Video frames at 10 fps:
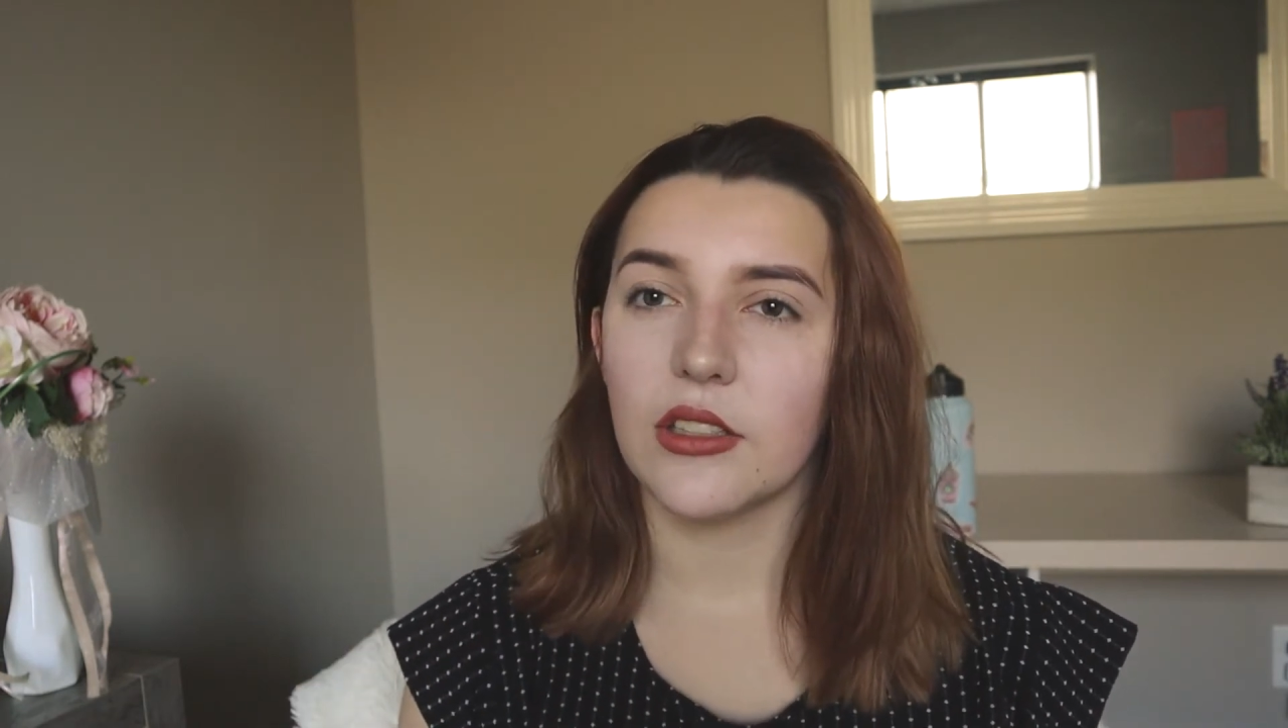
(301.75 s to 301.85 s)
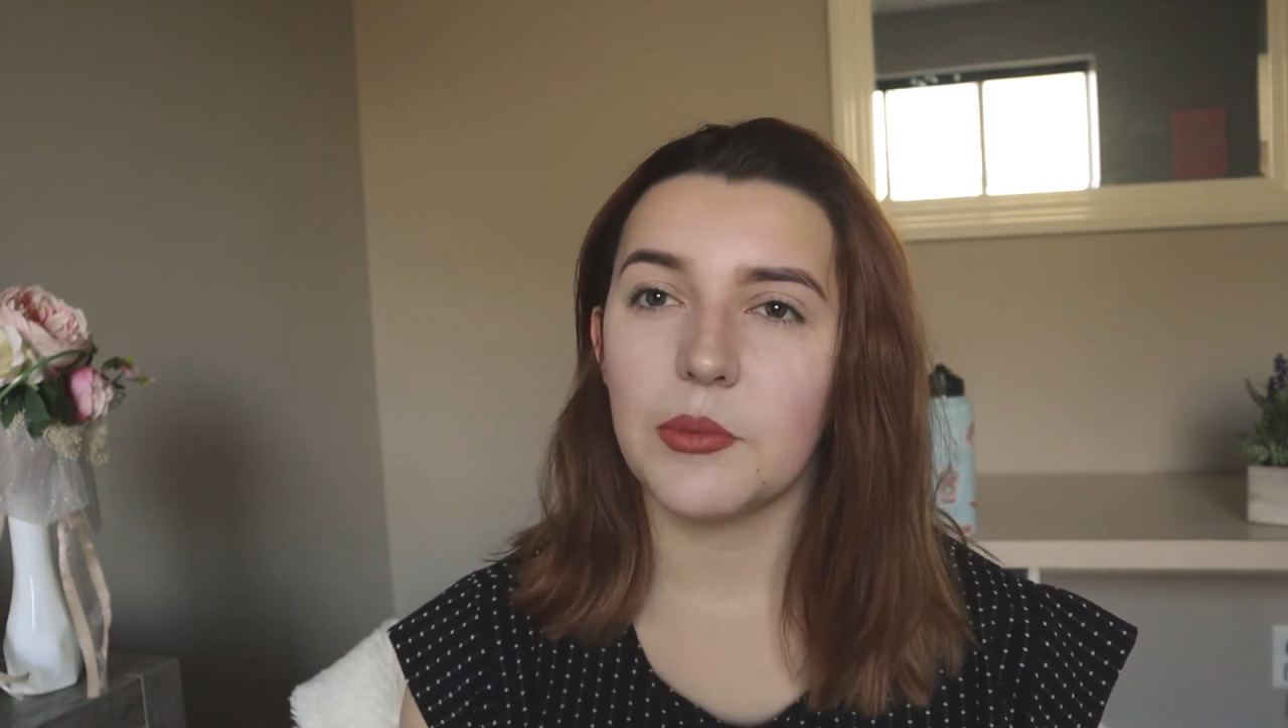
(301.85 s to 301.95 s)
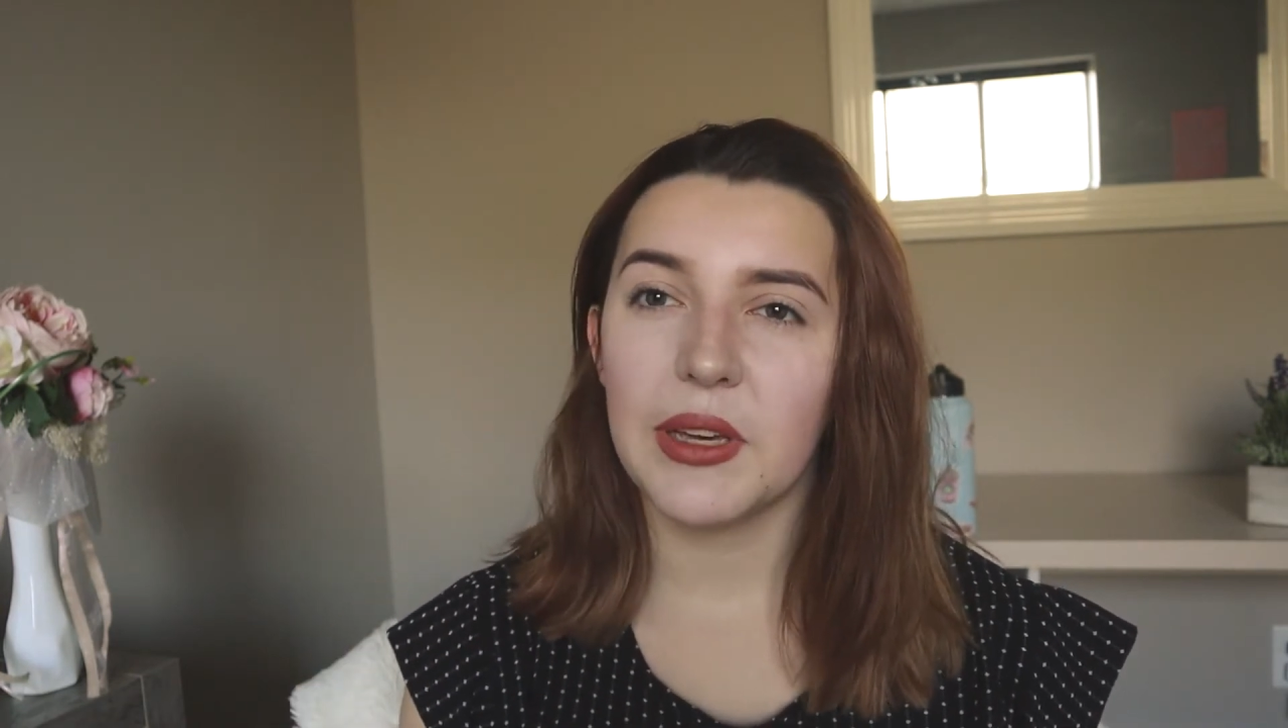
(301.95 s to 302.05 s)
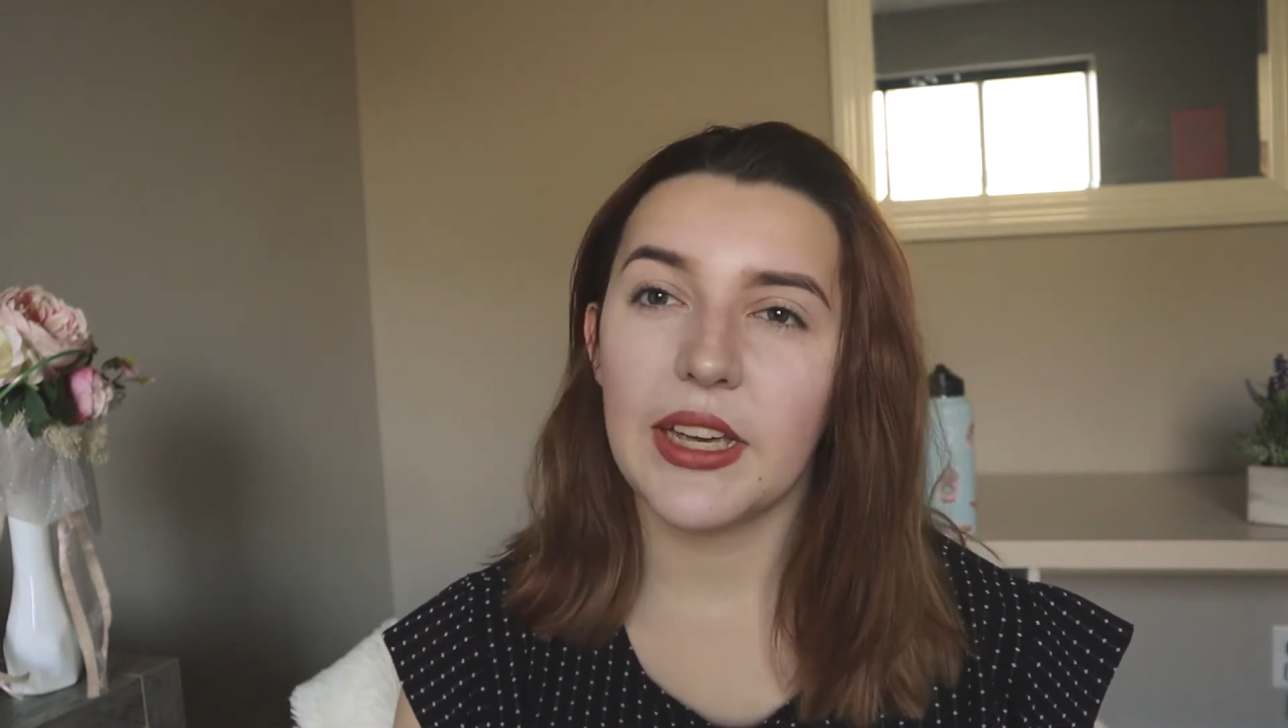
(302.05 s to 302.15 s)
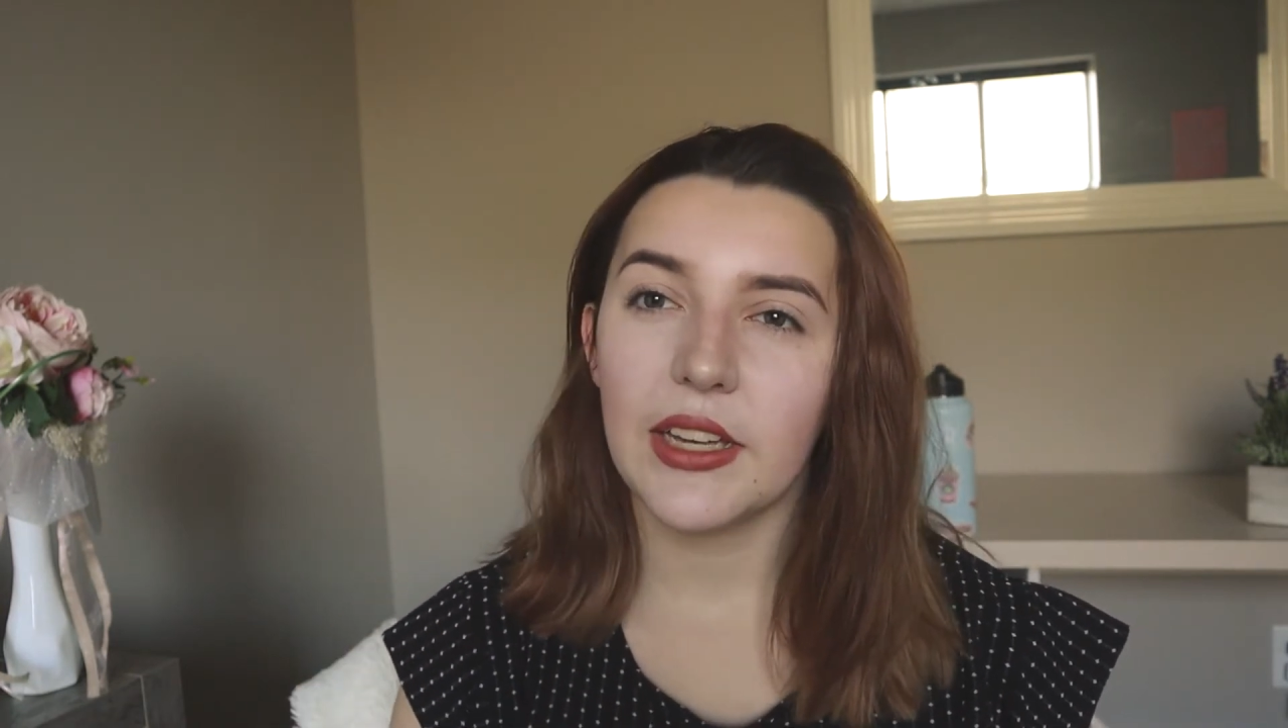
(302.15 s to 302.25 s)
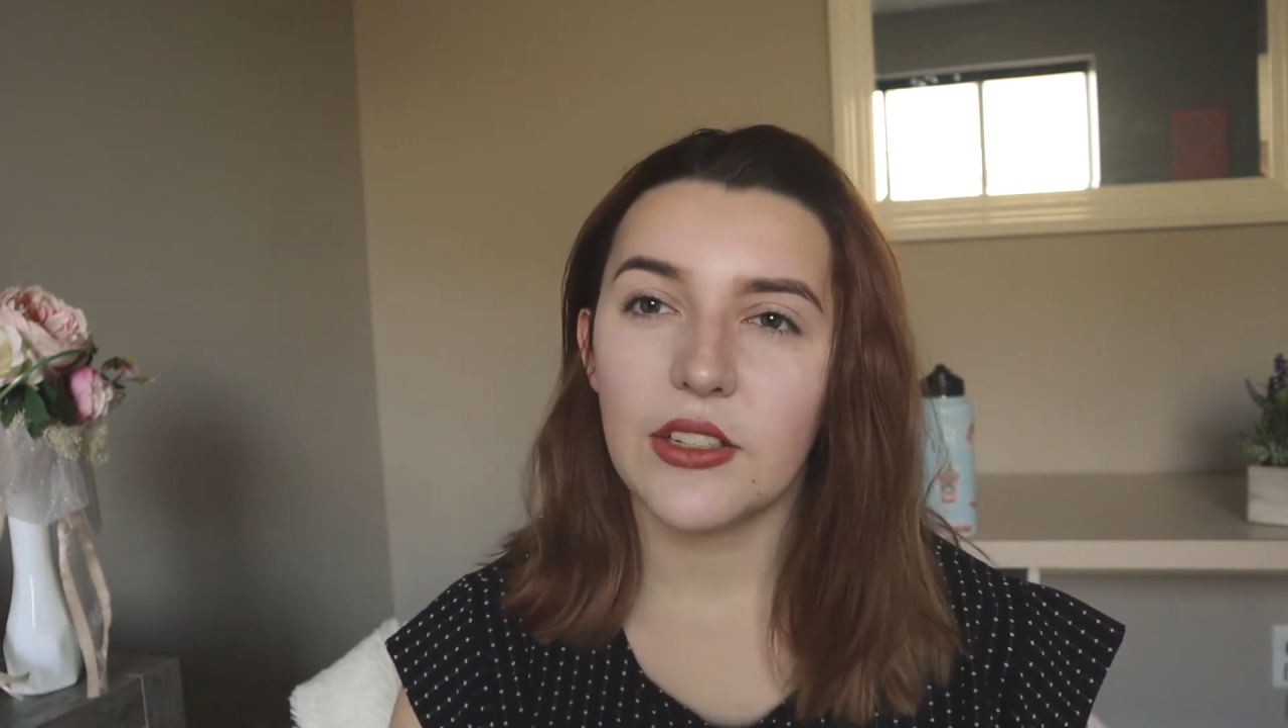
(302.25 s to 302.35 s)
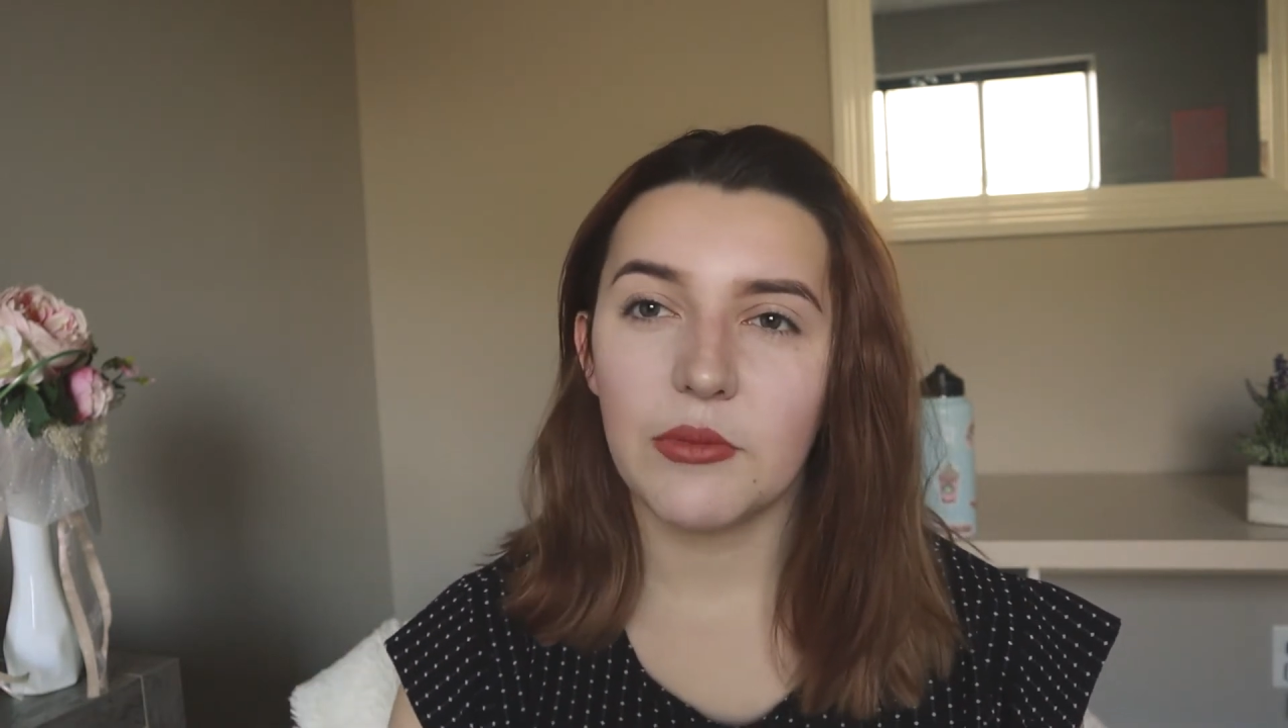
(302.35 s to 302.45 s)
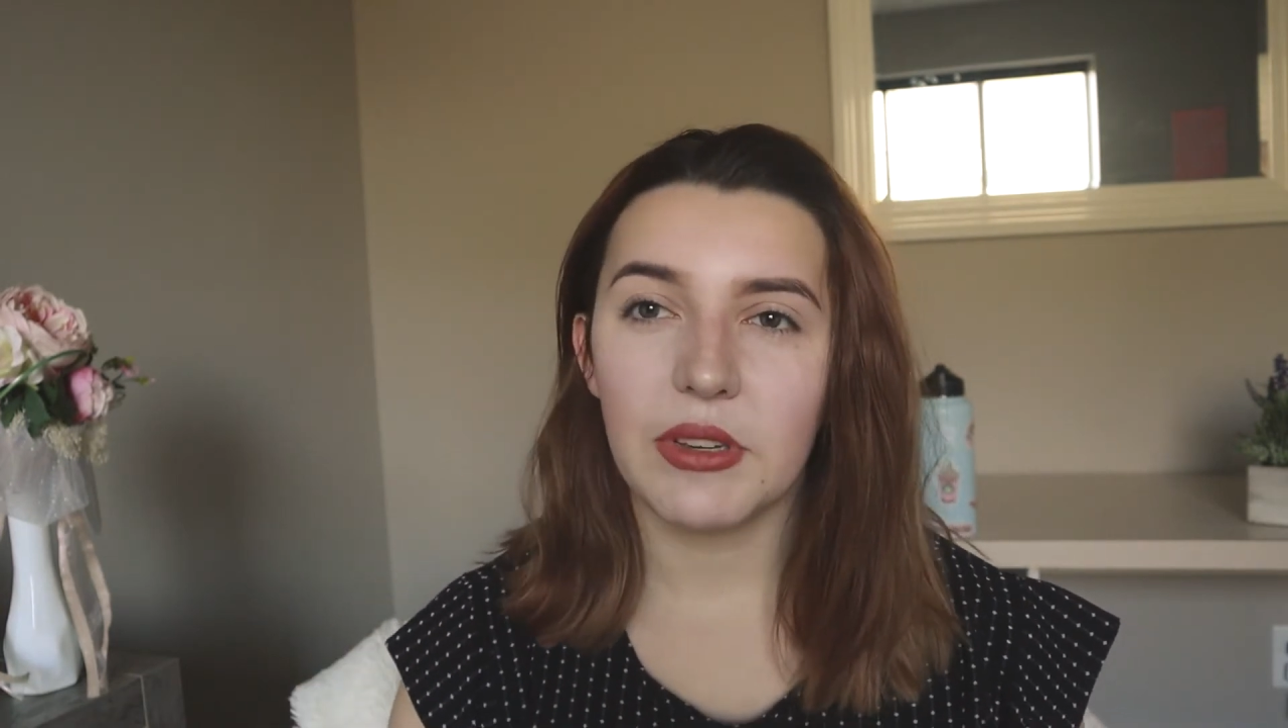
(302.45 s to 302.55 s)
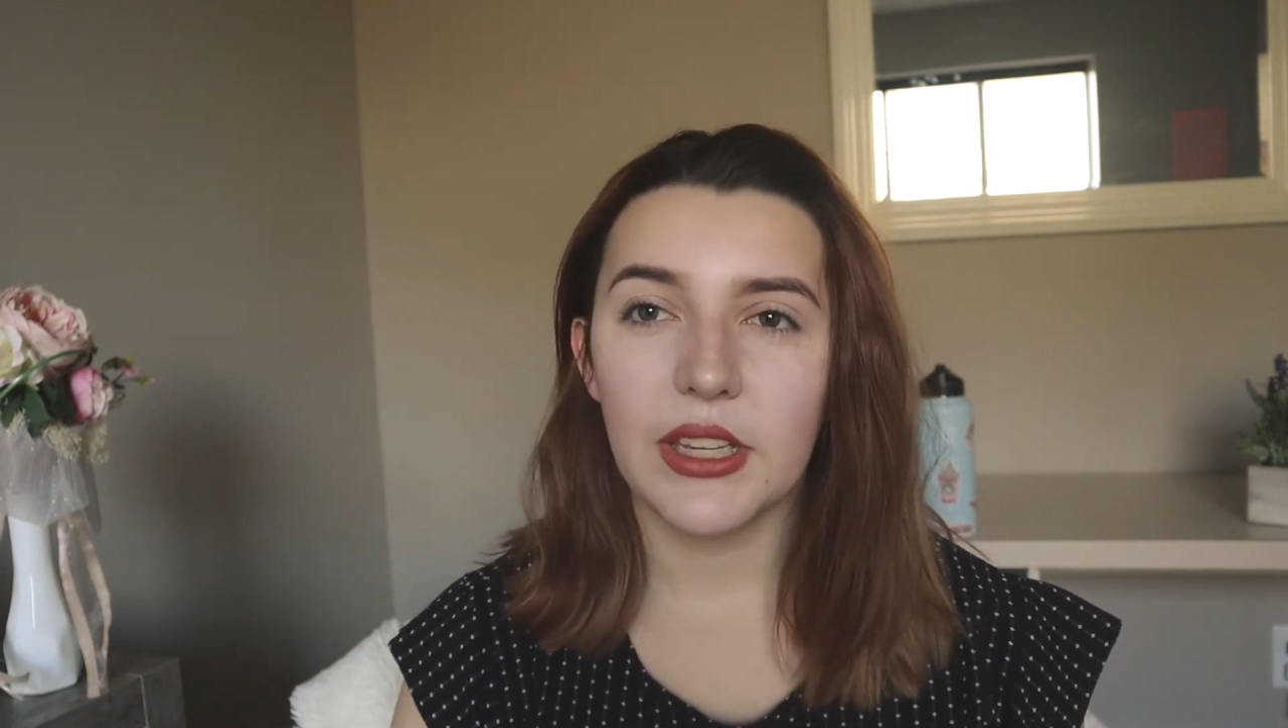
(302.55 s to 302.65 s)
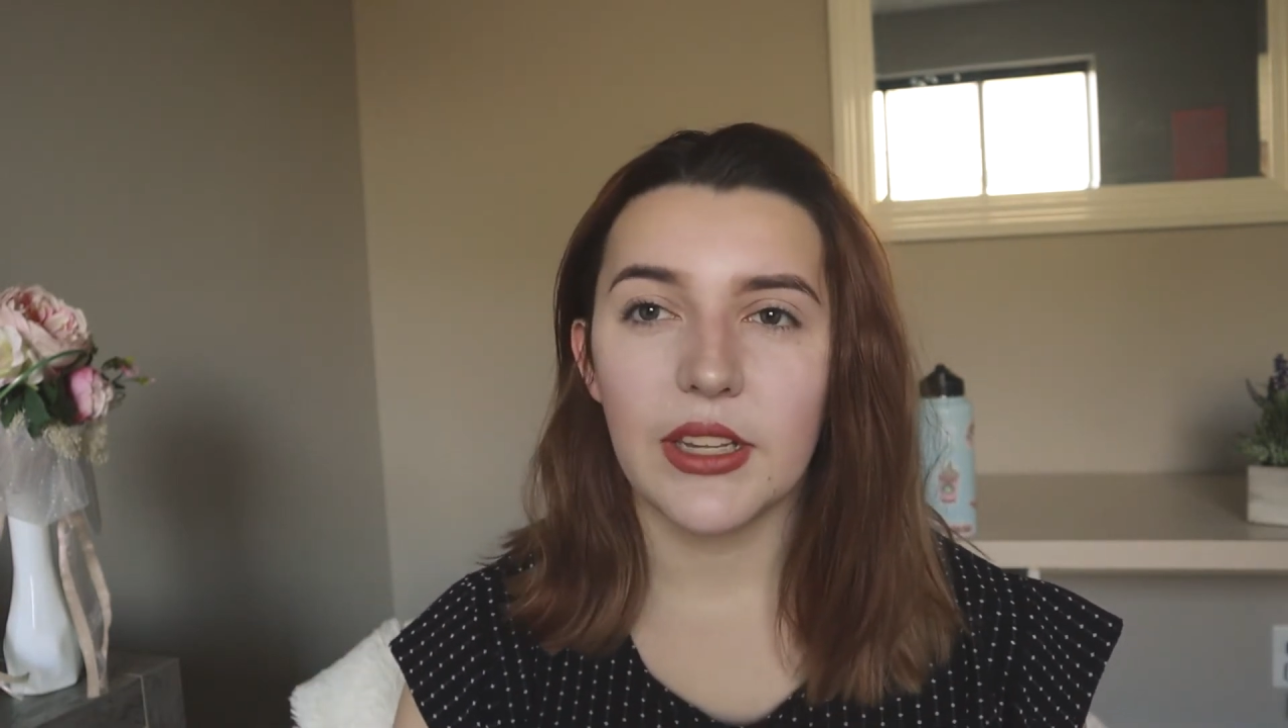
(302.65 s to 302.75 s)
speaking
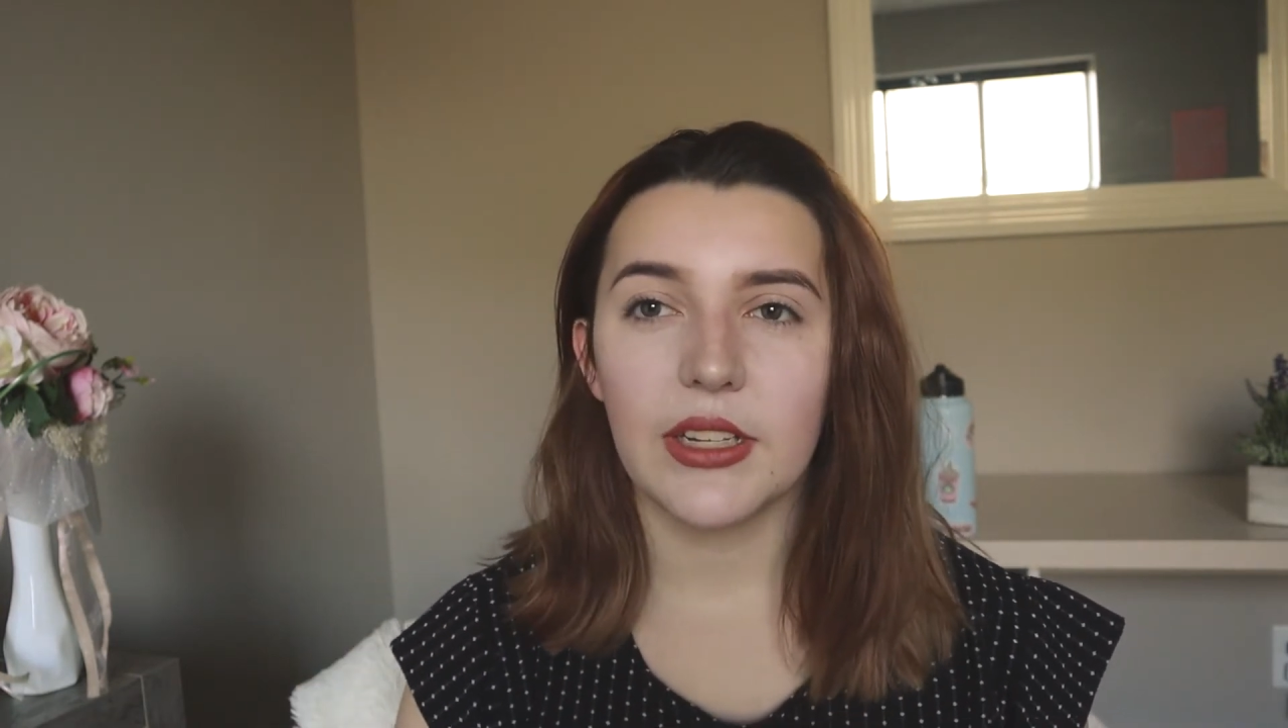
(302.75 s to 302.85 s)
to me in